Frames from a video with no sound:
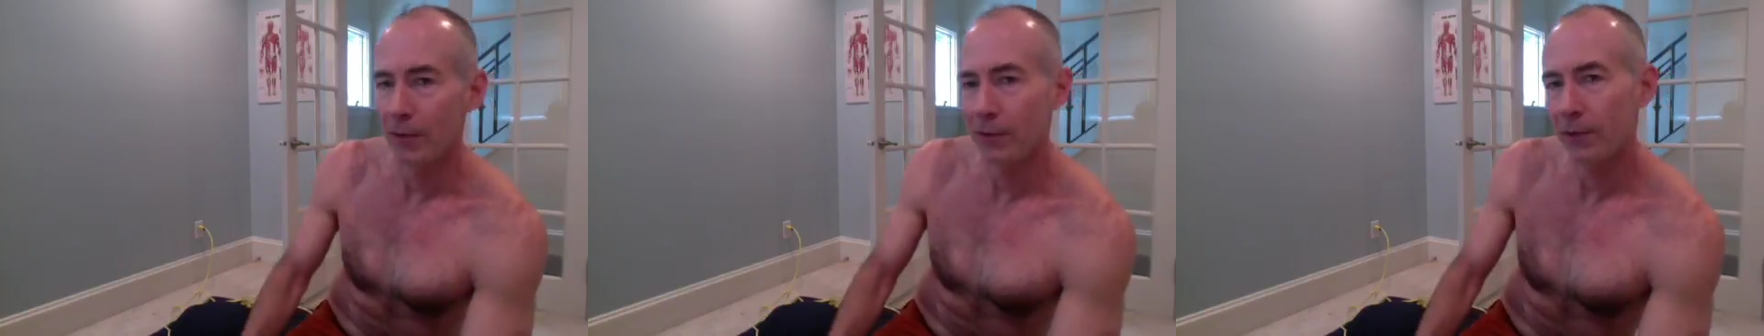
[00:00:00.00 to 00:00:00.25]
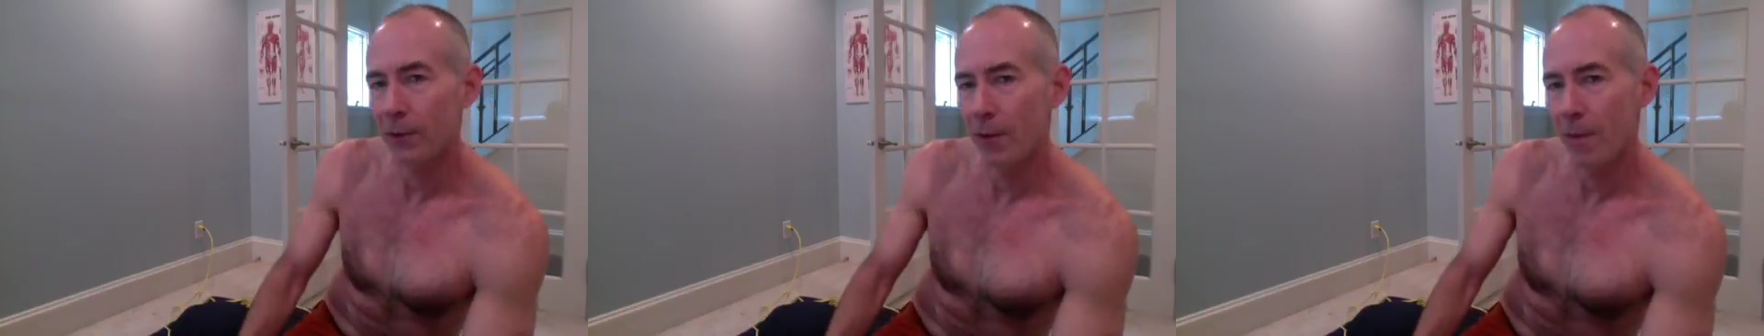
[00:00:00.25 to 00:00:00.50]

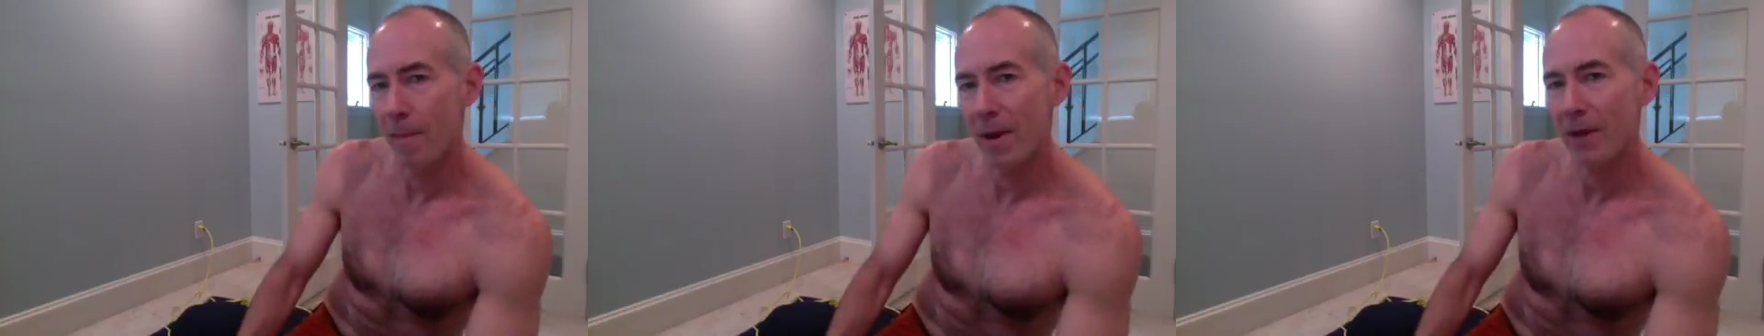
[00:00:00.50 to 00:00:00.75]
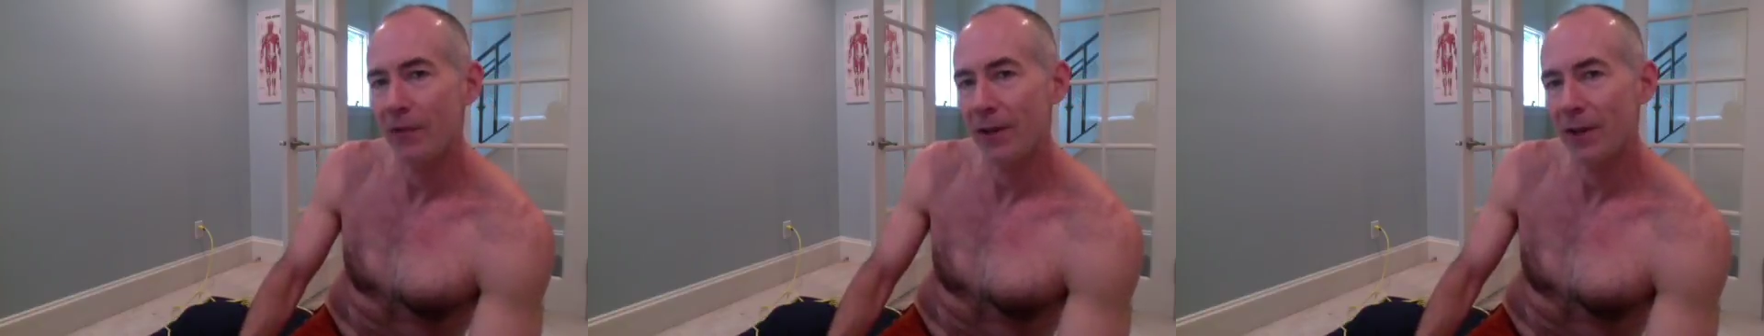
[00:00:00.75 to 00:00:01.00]
so the
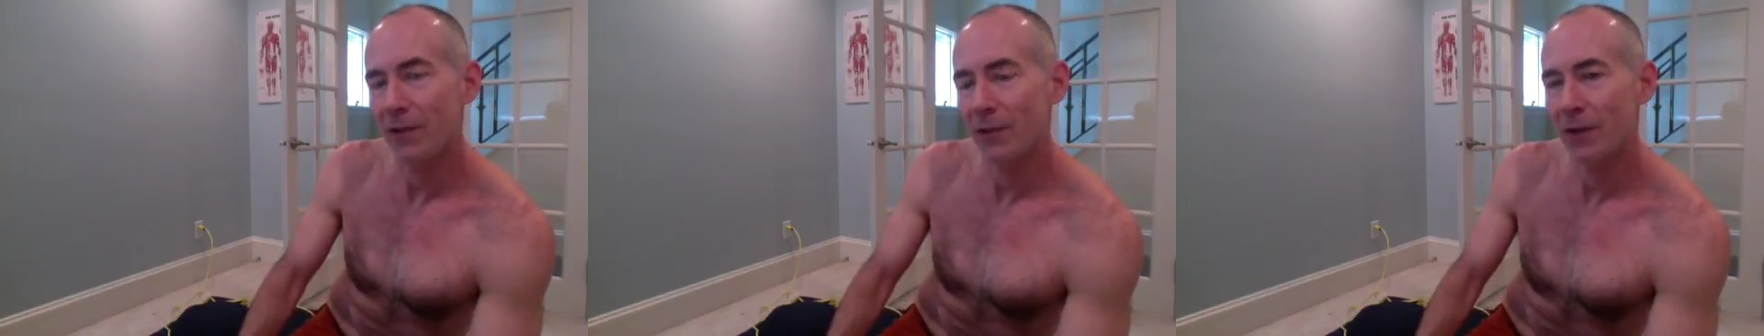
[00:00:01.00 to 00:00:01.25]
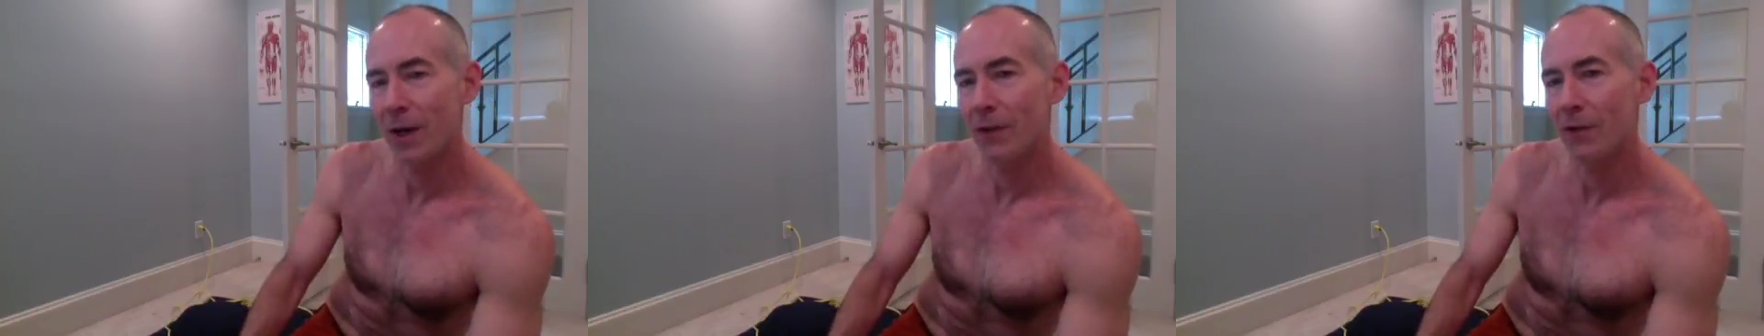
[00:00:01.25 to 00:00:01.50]
best
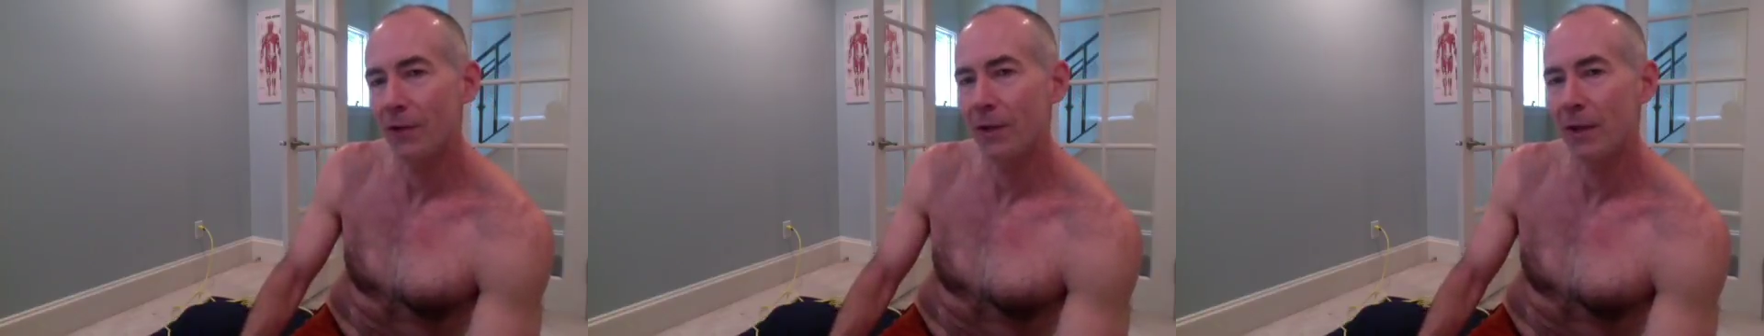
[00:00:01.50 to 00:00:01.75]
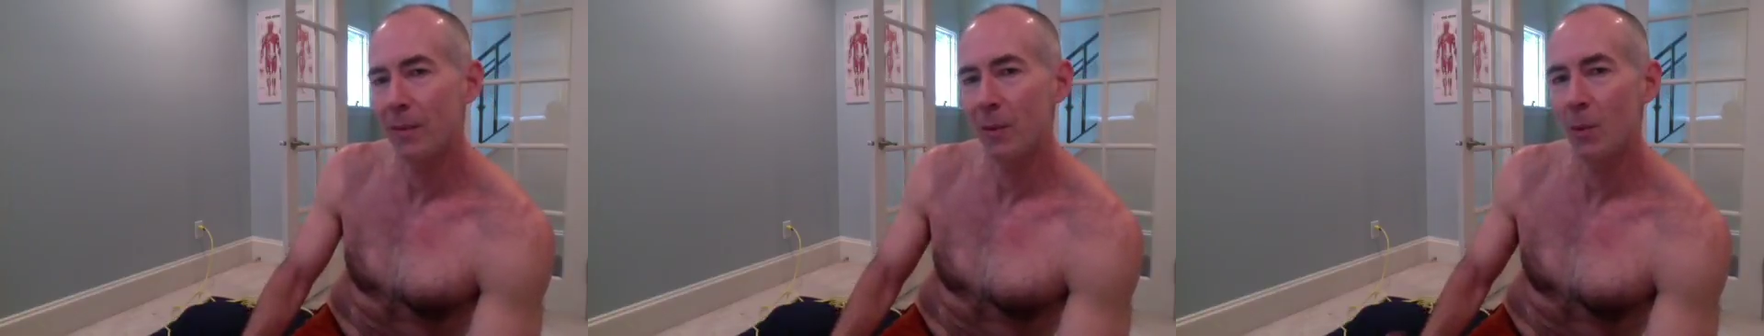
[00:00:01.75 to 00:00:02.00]
exercise is going
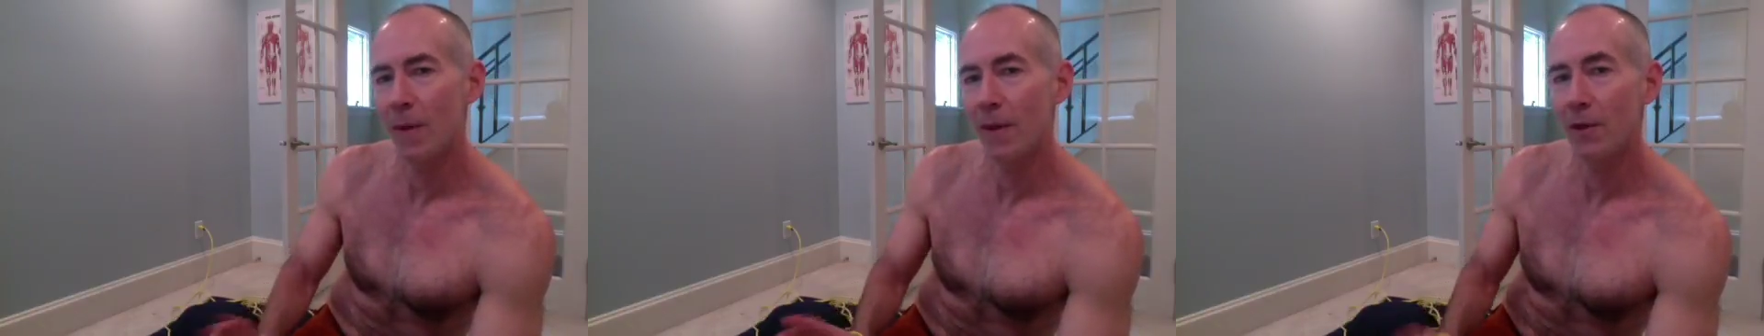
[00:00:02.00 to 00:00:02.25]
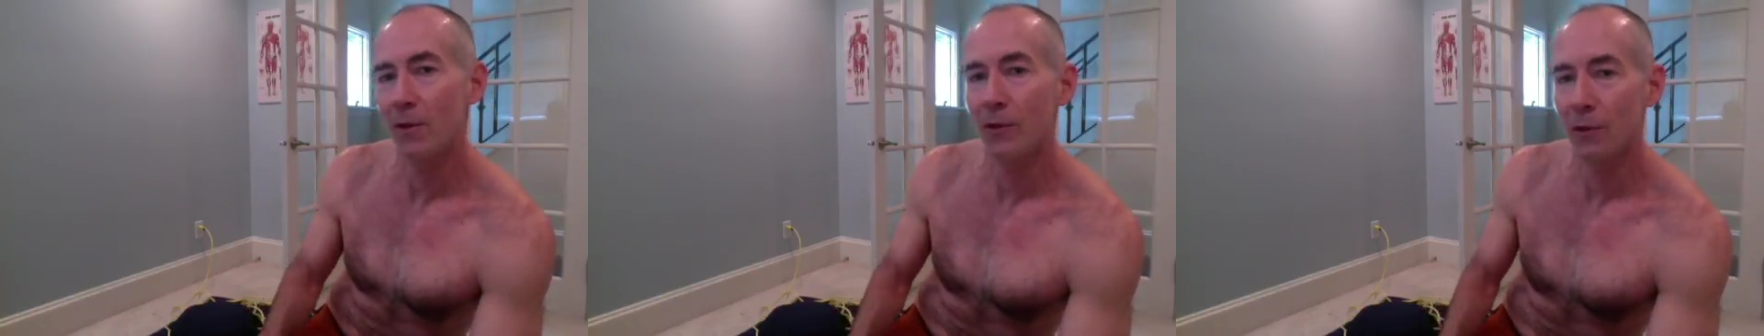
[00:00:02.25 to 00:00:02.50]
to be one that
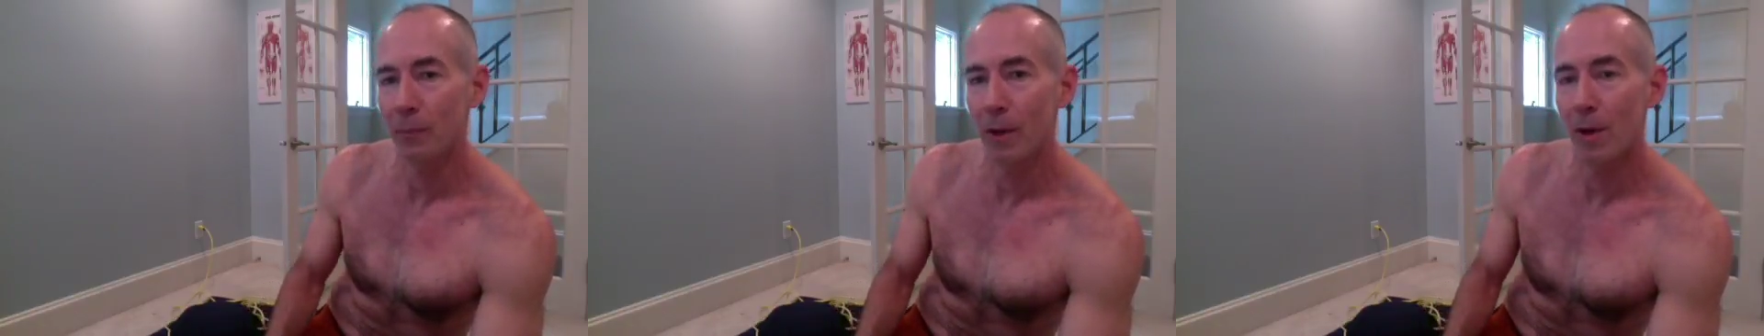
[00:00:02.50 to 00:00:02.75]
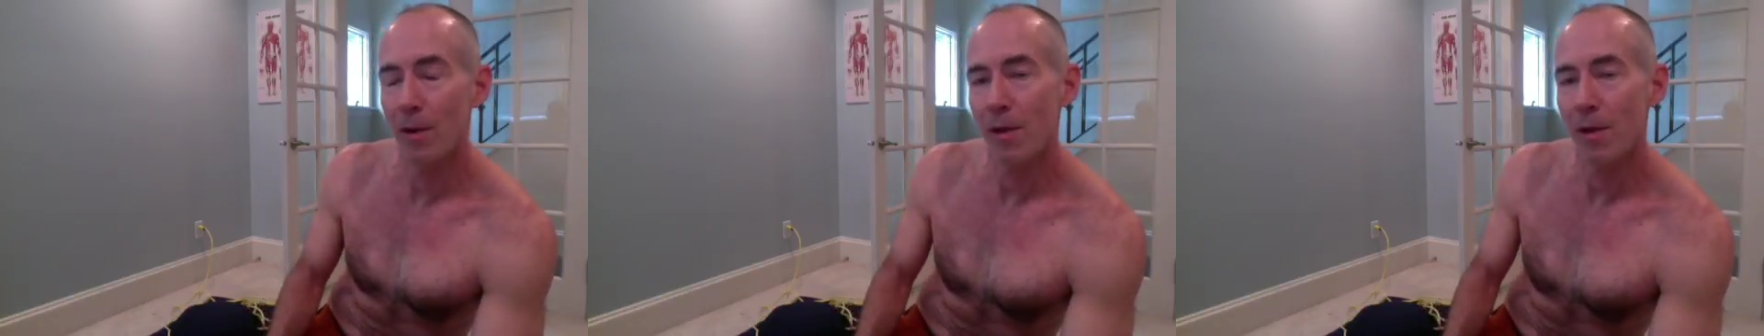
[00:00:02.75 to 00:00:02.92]
uses both.